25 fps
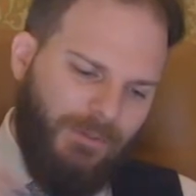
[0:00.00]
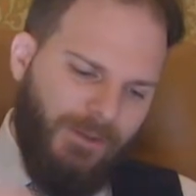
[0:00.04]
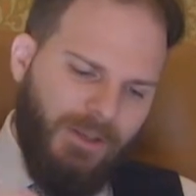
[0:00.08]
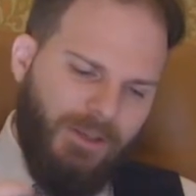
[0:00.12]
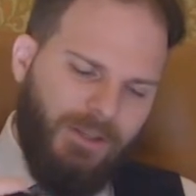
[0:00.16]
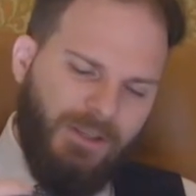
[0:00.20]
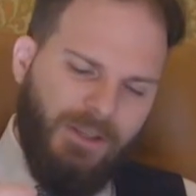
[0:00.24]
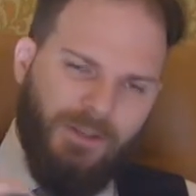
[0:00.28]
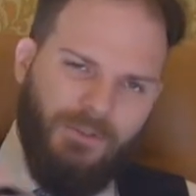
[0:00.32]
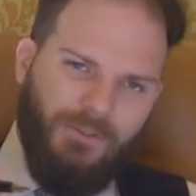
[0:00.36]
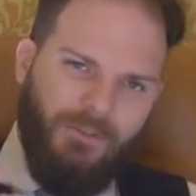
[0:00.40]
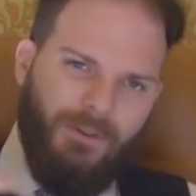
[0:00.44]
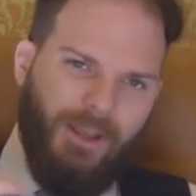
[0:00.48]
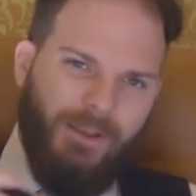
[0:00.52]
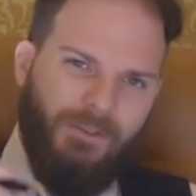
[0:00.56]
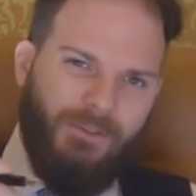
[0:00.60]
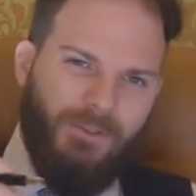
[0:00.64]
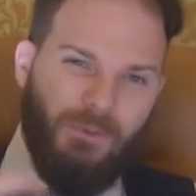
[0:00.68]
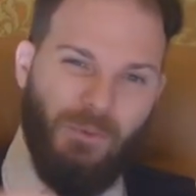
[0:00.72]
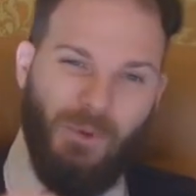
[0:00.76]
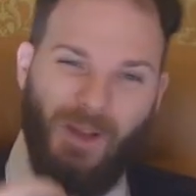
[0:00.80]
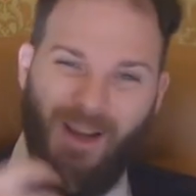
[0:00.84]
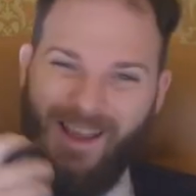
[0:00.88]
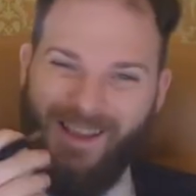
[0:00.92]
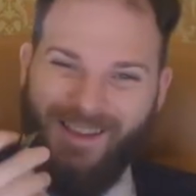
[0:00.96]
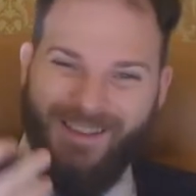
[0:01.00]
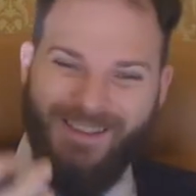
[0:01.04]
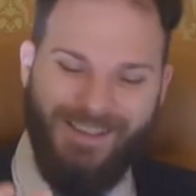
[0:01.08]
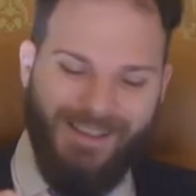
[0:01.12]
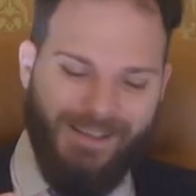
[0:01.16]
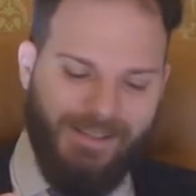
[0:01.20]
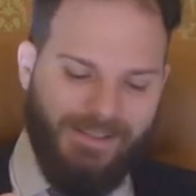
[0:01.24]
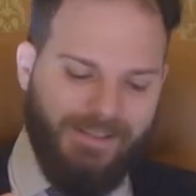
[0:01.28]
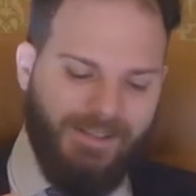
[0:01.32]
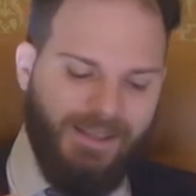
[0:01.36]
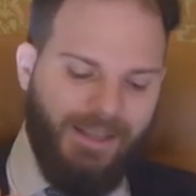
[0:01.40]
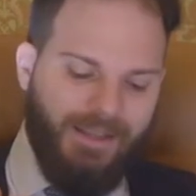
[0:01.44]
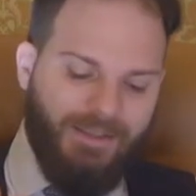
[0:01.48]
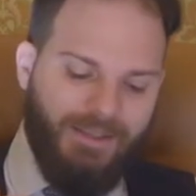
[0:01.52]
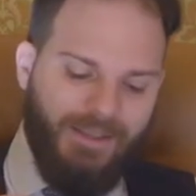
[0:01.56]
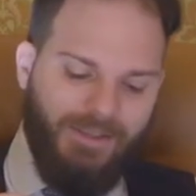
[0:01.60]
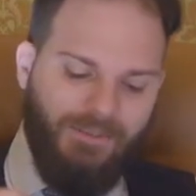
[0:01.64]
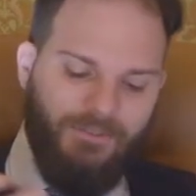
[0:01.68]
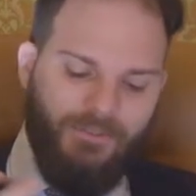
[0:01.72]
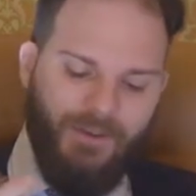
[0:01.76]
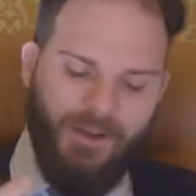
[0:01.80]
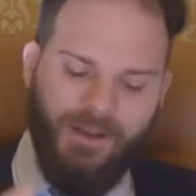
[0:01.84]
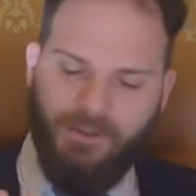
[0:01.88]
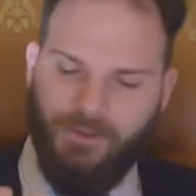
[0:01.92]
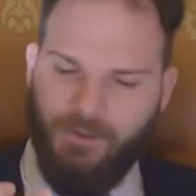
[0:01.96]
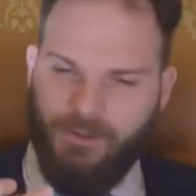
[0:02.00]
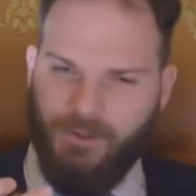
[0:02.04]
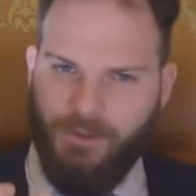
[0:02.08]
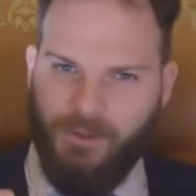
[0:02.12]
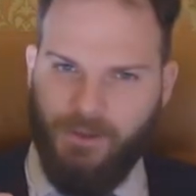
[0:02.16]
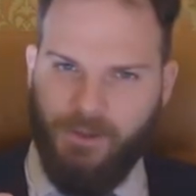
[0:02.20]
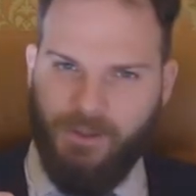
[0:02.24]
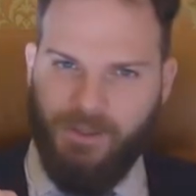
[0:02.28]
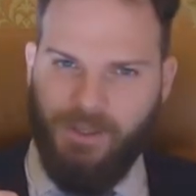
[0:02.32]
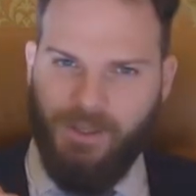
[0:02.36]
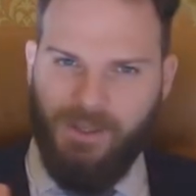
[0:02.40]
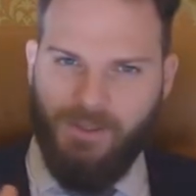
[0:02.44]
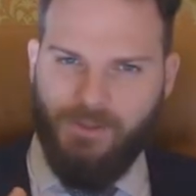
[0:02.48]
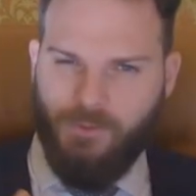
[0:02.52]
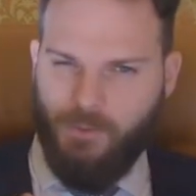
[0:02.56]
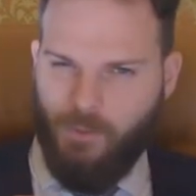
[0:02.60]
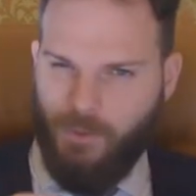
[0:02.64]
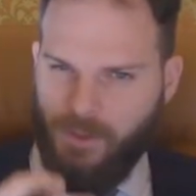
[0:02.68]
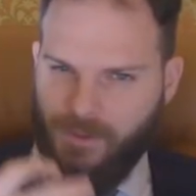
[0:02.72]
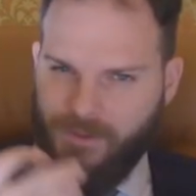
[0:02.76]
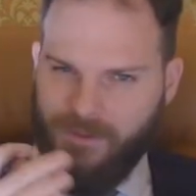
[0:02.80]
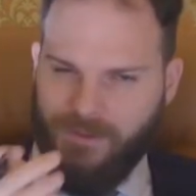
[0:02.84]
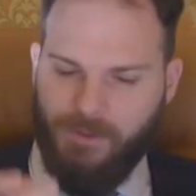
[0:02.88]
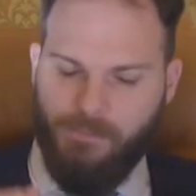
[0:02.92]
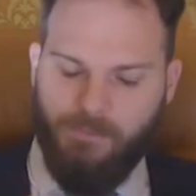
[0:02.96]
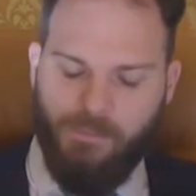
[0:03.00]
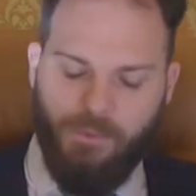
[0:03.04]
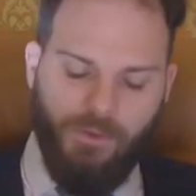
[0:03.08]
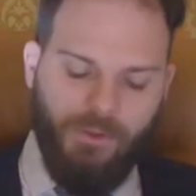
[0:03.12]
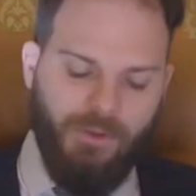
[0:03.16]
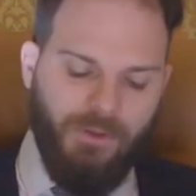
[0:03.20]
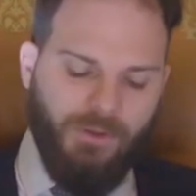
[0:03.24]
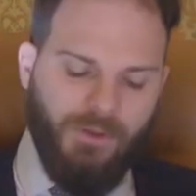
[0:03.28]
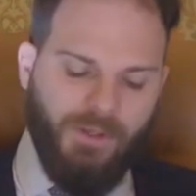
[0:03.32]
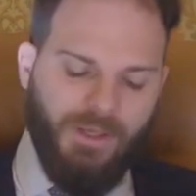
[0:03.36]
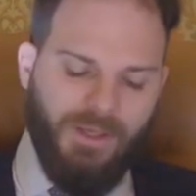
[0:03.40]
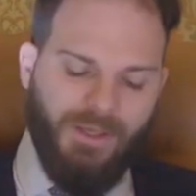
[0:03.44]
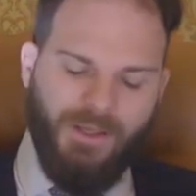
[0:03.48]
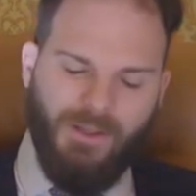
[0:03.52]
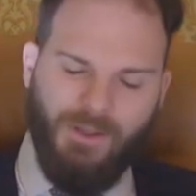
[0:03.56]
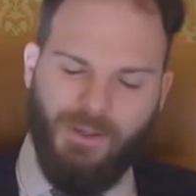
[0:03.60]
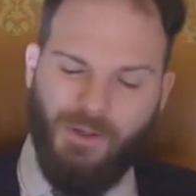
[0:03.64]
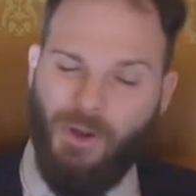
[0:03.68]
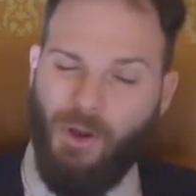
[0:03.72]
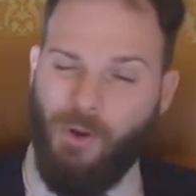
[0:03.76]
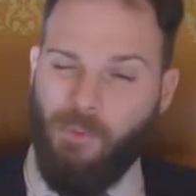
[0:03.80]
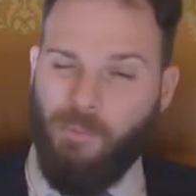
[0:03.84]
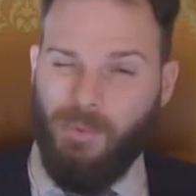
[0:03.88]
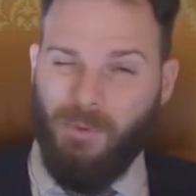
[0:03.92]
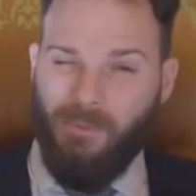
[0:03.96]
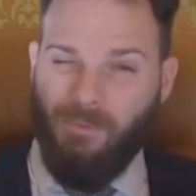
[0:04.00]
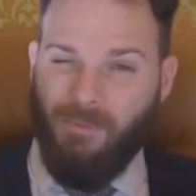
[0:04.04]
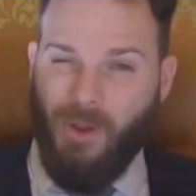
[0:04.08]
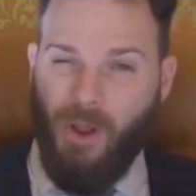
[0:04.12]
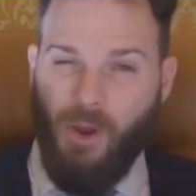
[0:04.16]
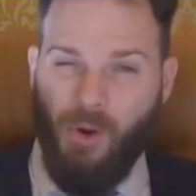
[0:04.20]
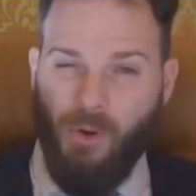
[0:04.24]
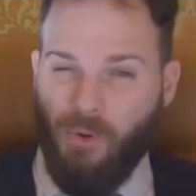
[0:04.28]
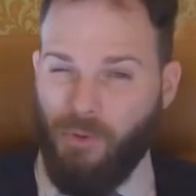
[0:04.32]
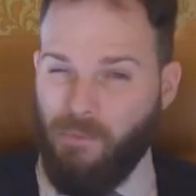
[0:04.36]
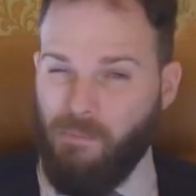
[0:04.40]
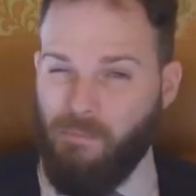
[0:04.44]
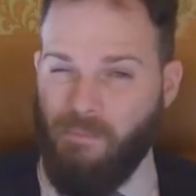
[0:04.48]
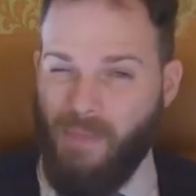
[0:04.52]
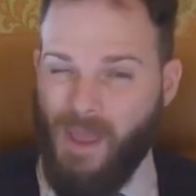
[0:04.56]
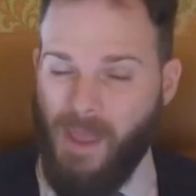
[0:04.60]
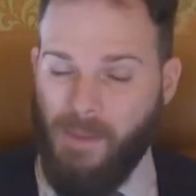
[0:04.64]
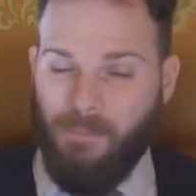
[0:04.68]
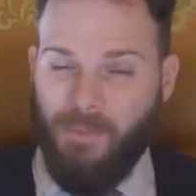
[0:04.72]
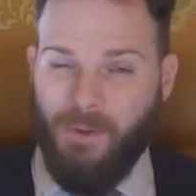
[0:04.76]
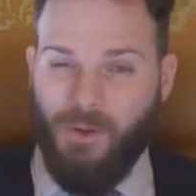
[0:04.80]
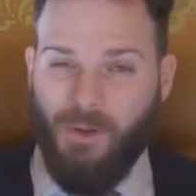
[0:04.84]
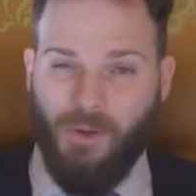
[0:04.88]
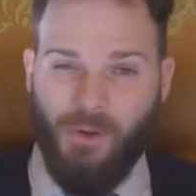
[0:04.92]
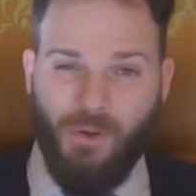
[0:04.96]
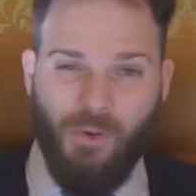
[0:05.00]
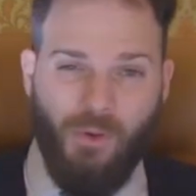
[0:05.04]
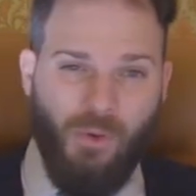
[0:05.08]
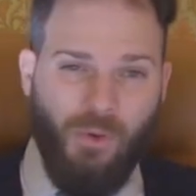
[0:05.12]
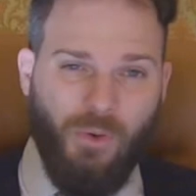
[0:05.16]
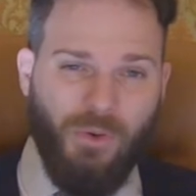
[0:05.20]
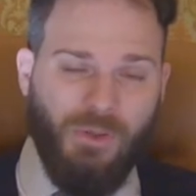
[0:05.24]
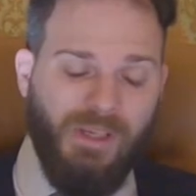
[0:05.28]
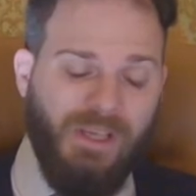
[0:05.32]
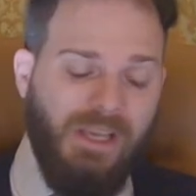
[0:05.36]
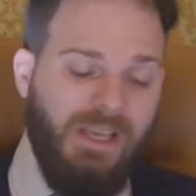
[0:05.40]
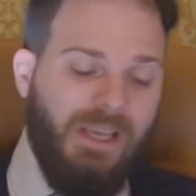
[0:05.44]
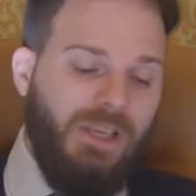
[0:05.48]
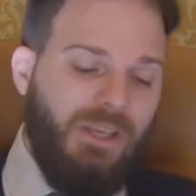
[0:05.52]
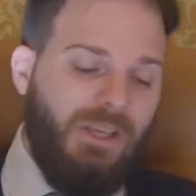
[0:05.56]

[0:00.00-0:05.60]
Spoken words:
in the flavors, well, as I said, the final third is quite simple. You're looking at an oak and pepper accord.